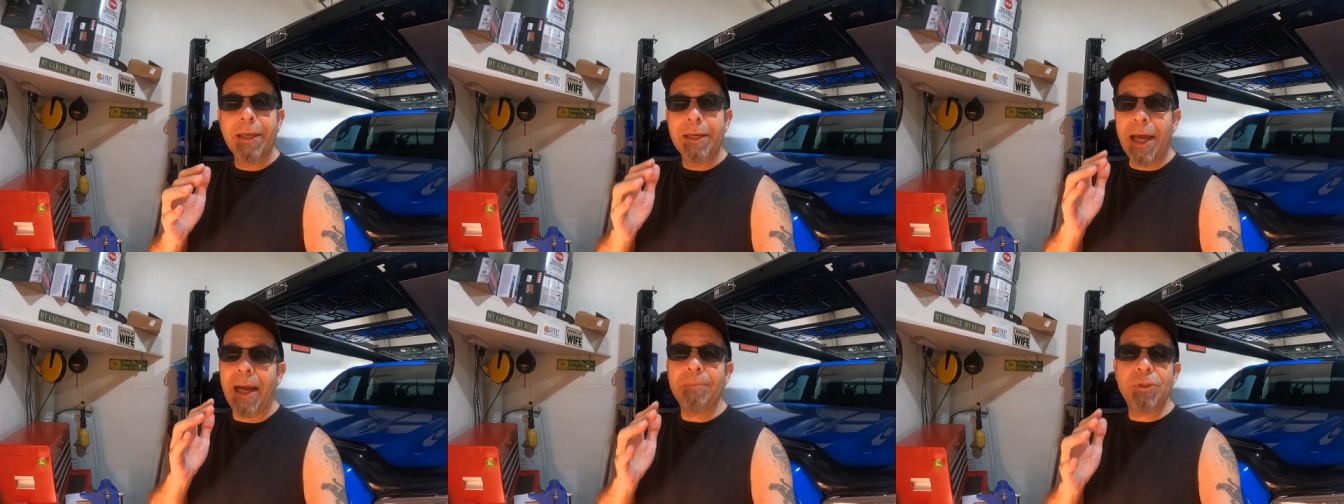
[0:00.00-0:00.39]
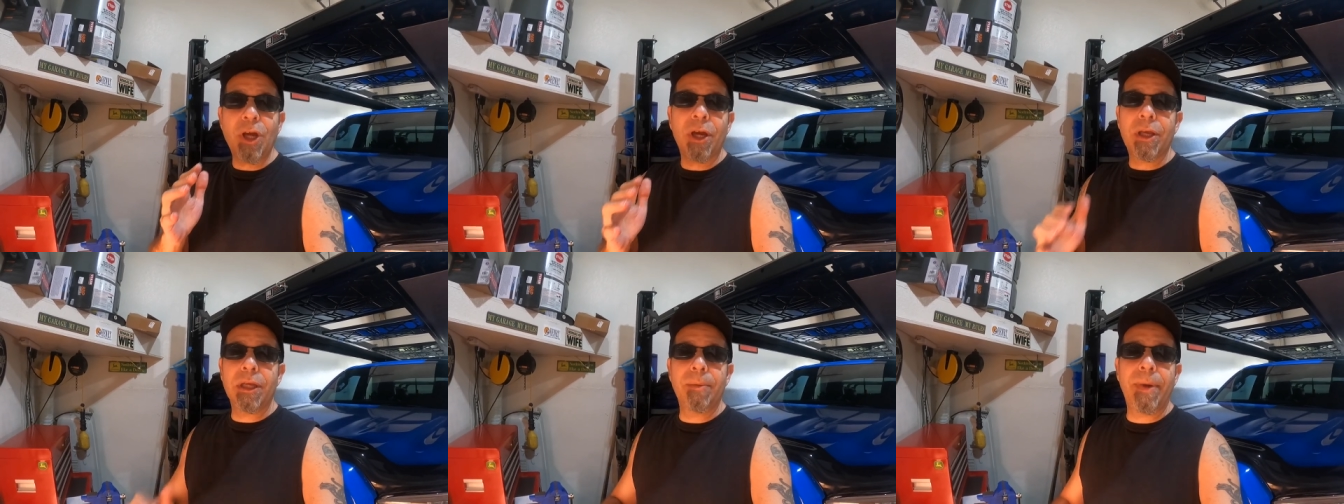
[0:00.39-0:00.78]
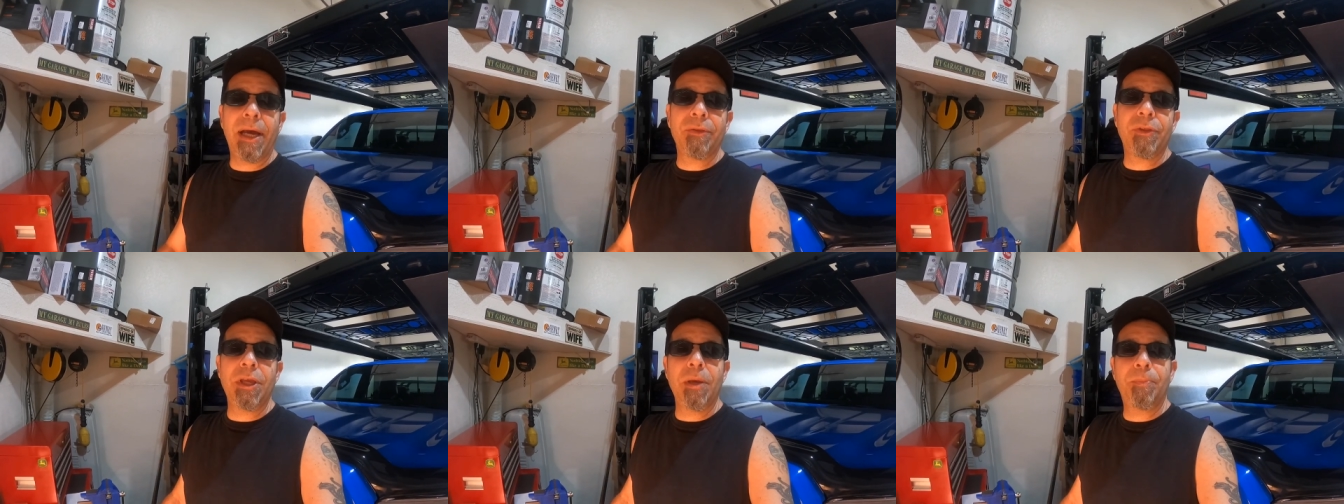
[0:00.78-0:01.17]
Now, I'm talking
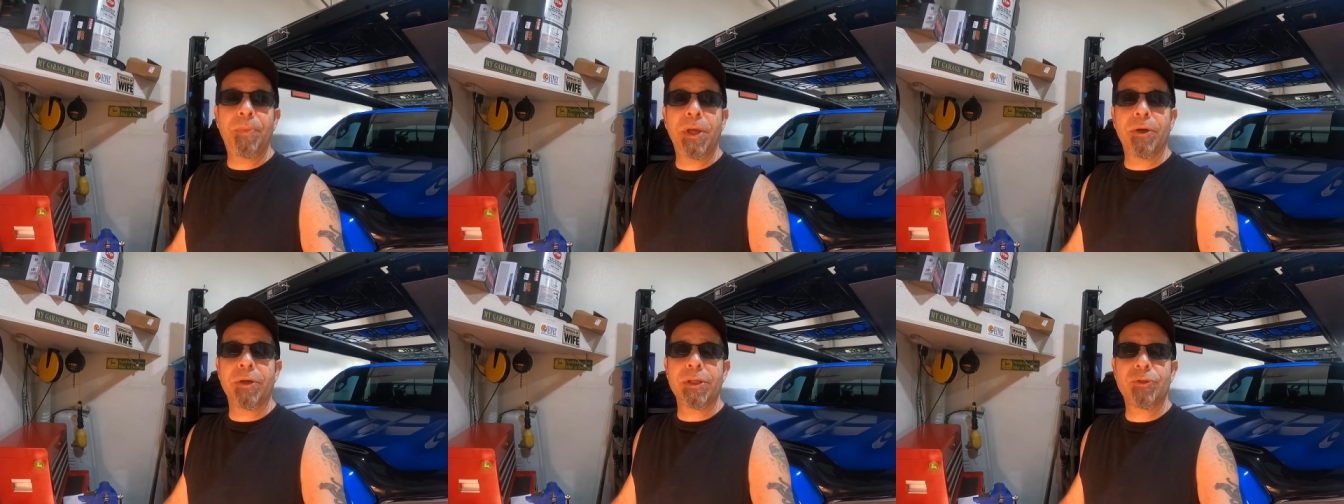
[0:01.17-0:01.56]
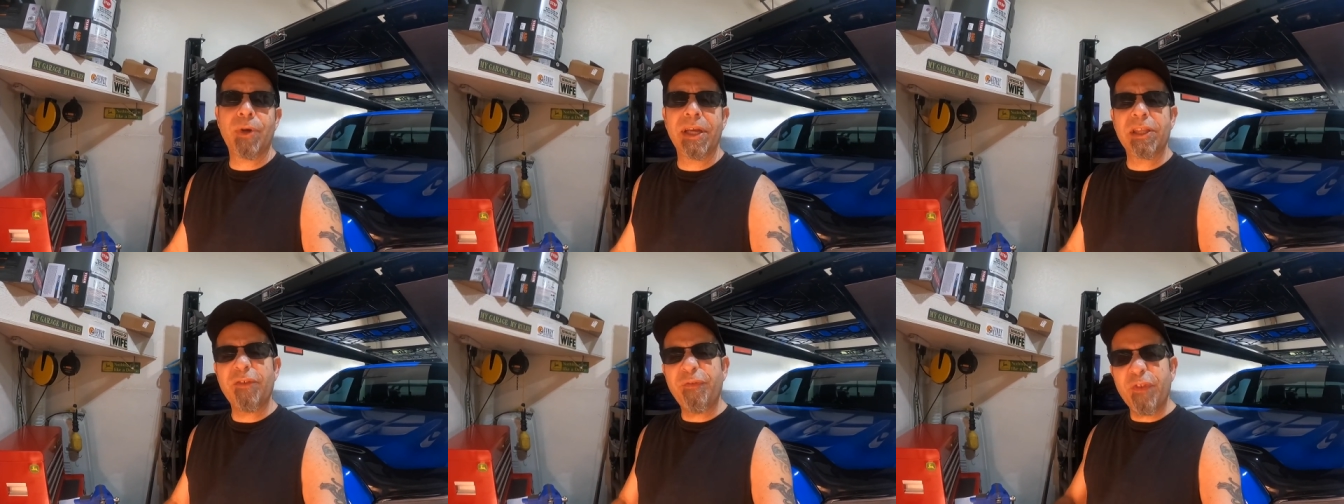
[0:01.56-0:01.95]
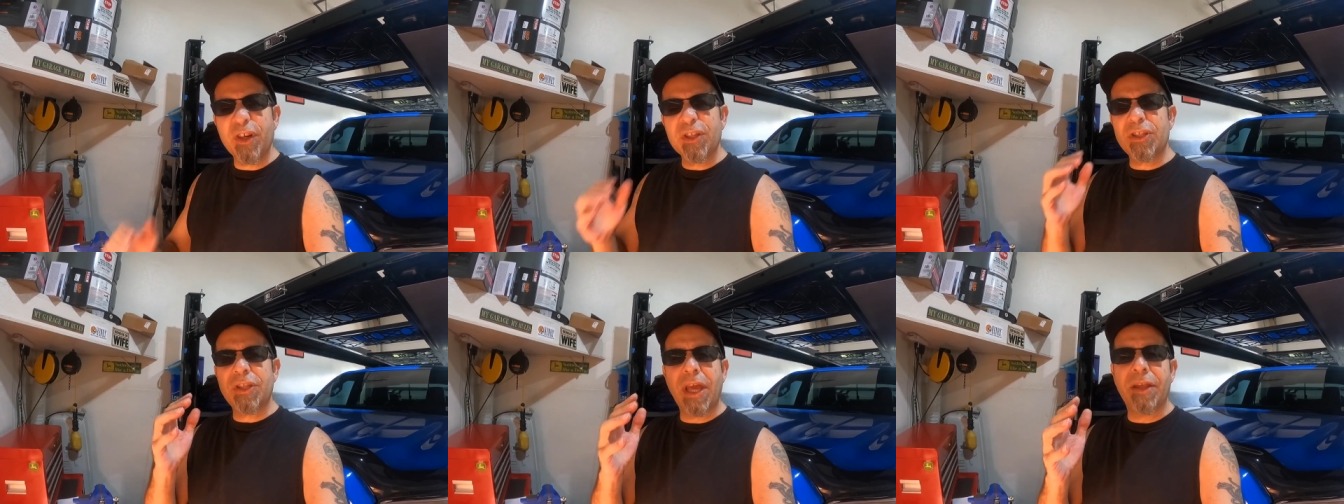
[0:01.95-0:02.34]
about the appearance, right? The
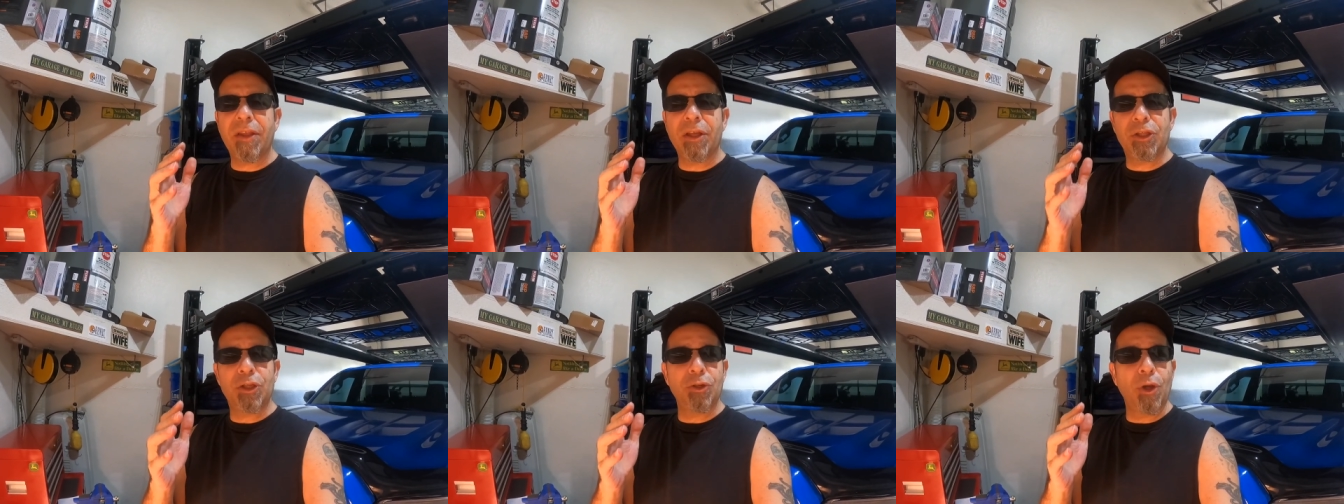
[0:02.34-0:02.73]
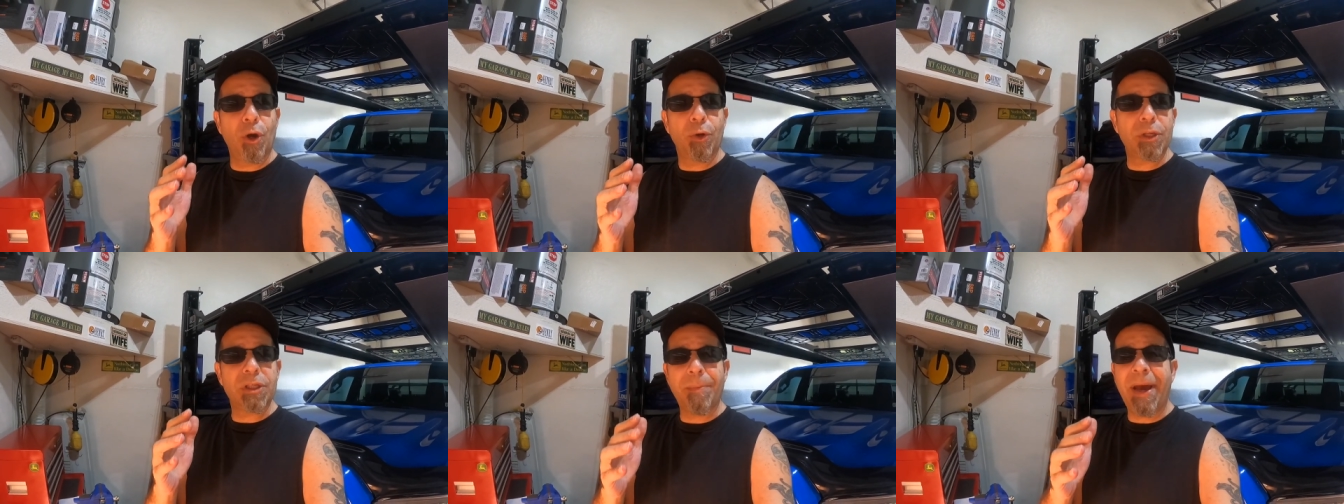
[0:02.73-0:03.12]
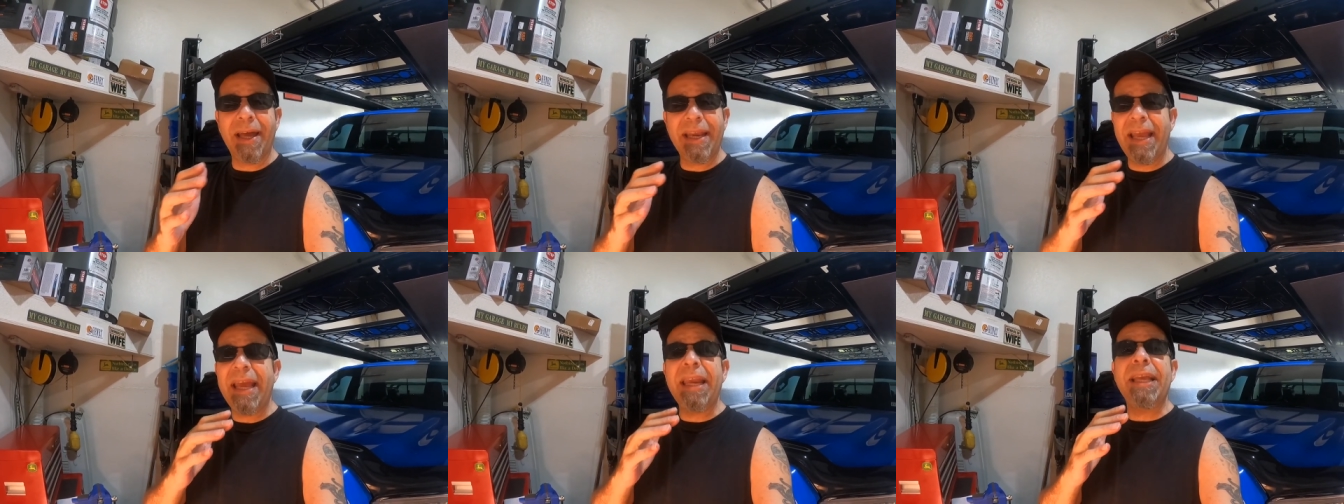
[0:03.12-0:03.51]
first thing that you notice
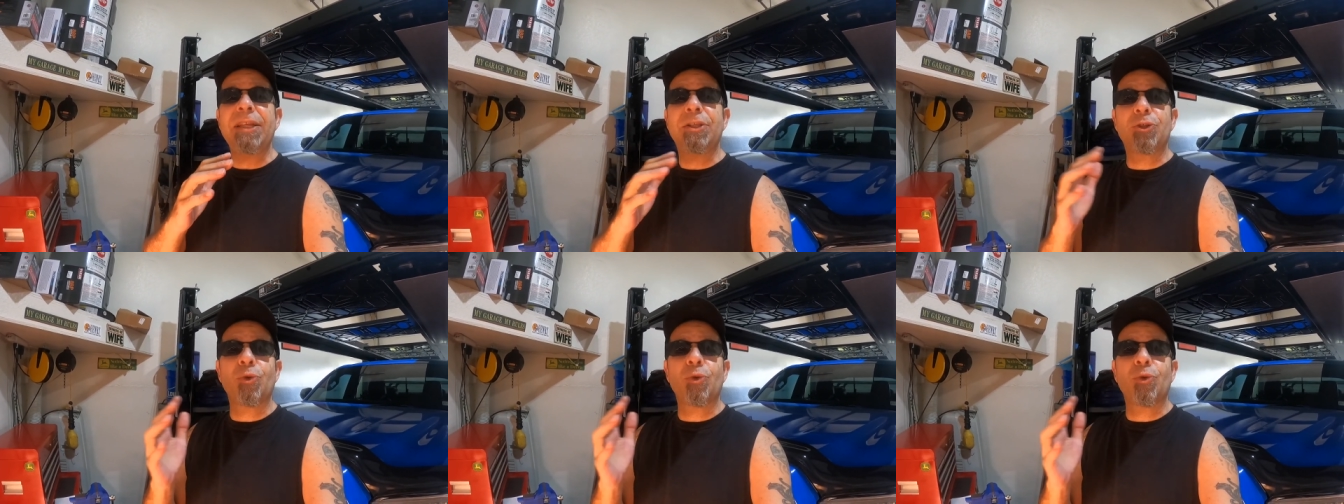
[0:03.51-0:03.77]
about any